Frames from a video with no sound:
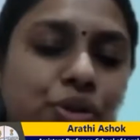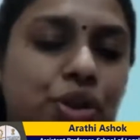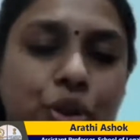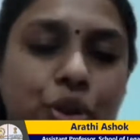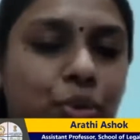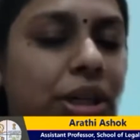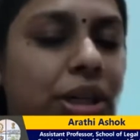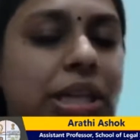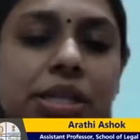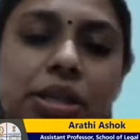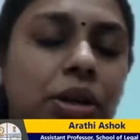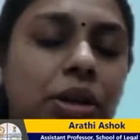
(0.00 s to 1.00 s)
It doesn't
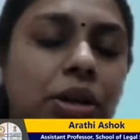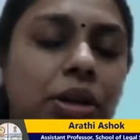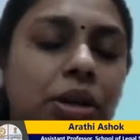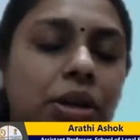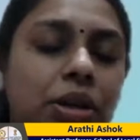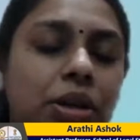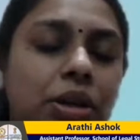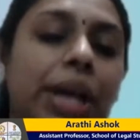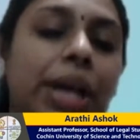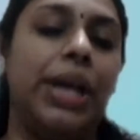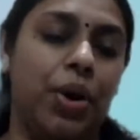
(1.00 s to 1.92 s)
go to the employer.